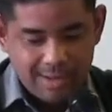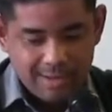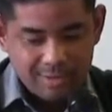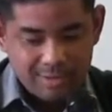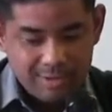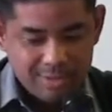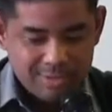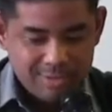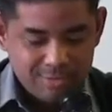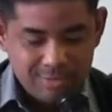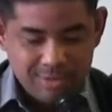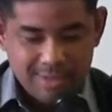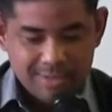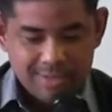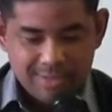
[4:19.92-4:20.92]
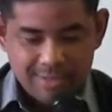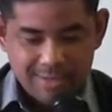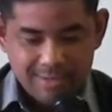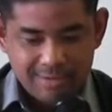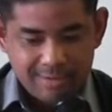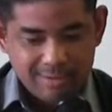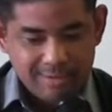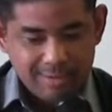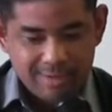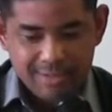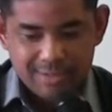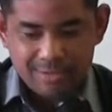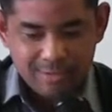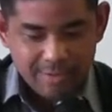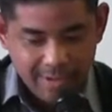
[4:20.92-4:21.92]
And God has taught us that, you know,
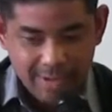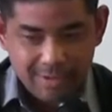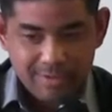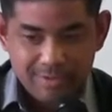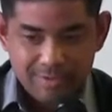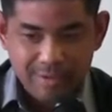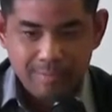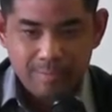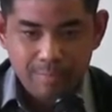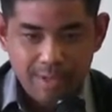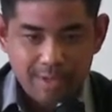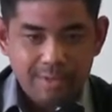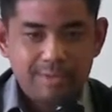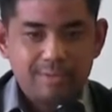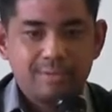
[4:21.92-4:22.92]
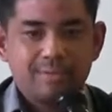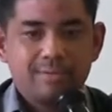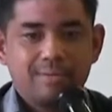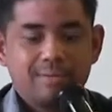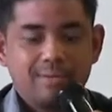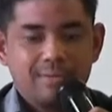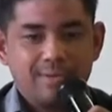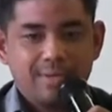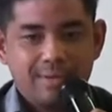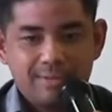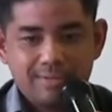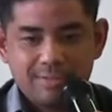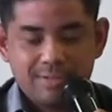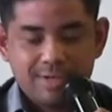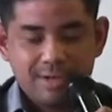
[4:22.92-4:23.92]
it's okay to admit that
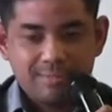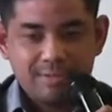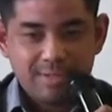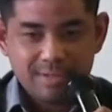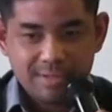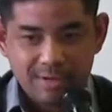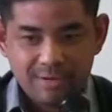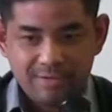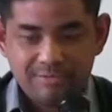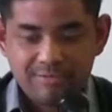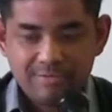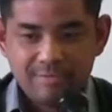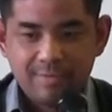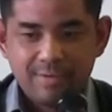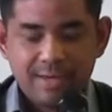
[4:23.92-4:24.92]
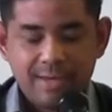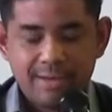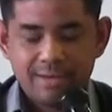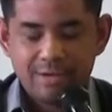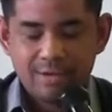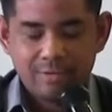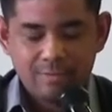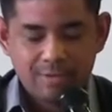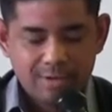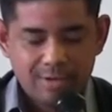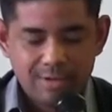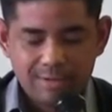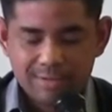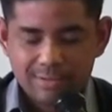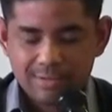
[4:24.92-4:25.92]
times are tough. And you know what?
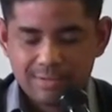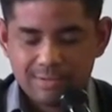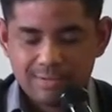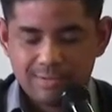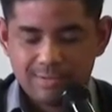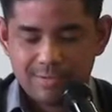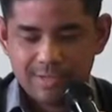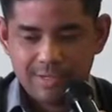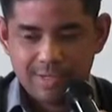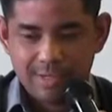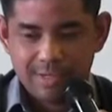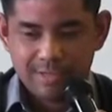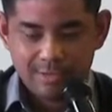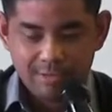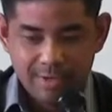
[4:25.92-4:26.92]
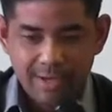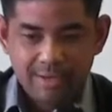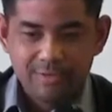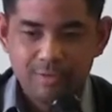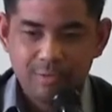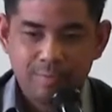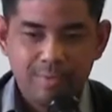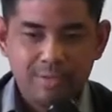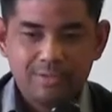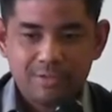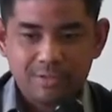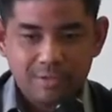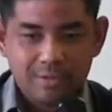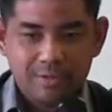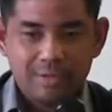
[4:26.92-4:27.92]
It's okay to admit
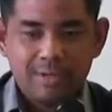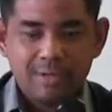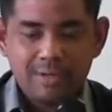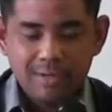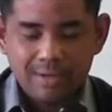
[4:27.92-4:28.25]
to God,